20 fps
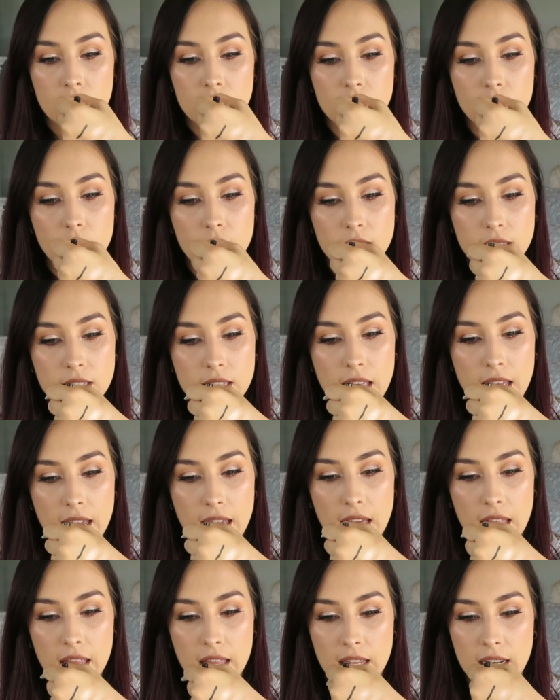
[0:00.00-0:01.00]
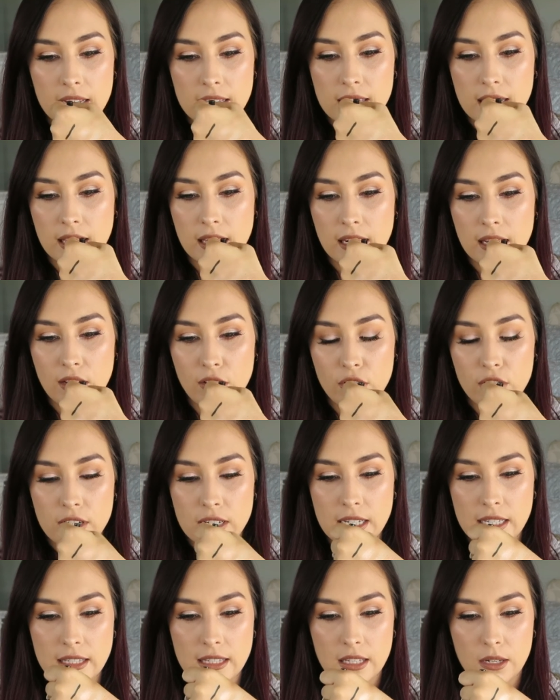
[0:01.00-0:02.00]
So it's that colour, and it's like an
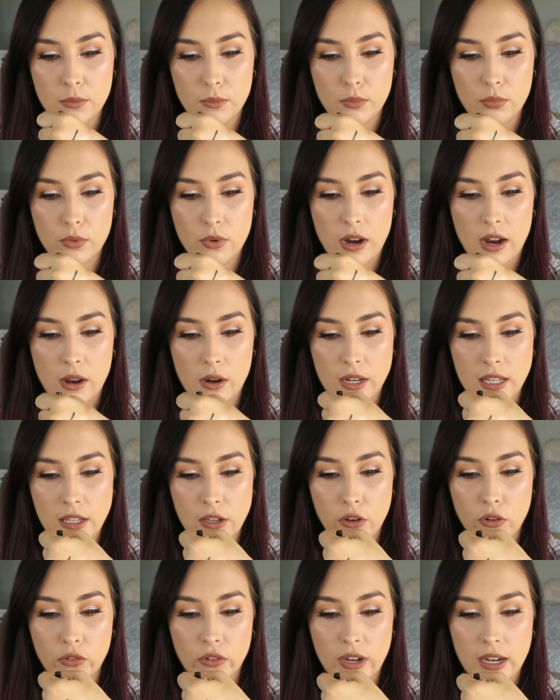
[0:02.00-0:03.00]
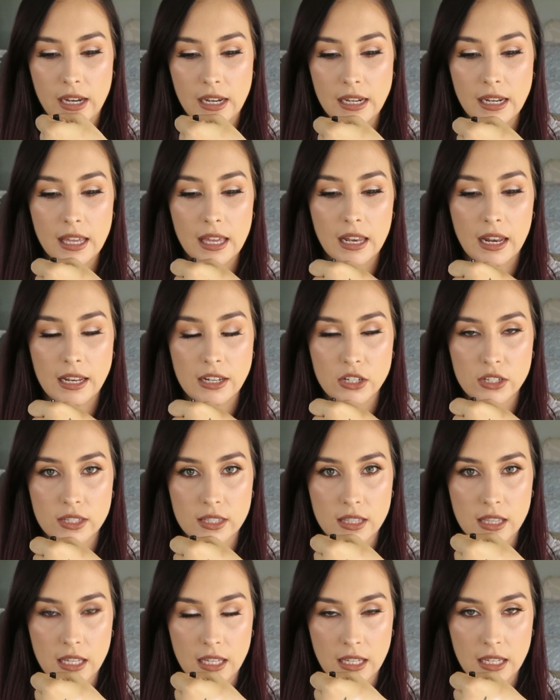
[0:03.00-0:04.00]
iridescent browny green, and I
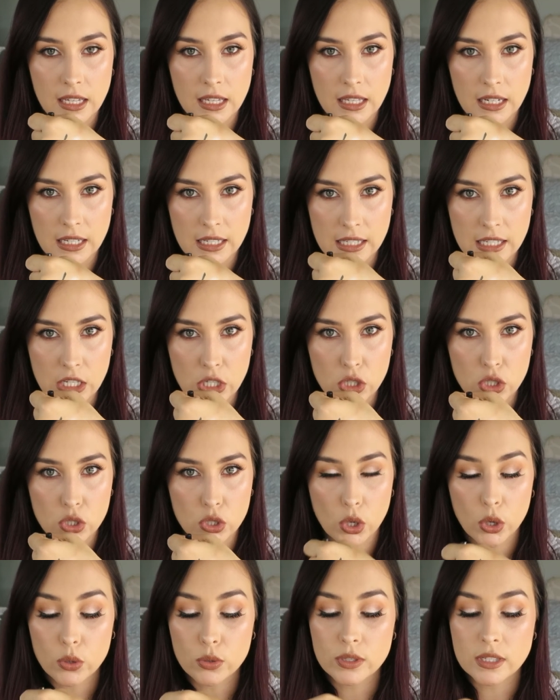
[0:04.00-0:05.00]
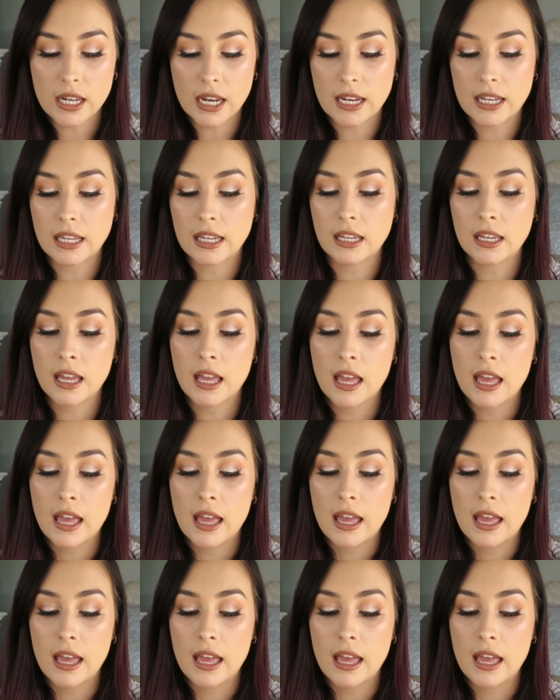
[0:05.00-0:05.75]
just think it is so stunning.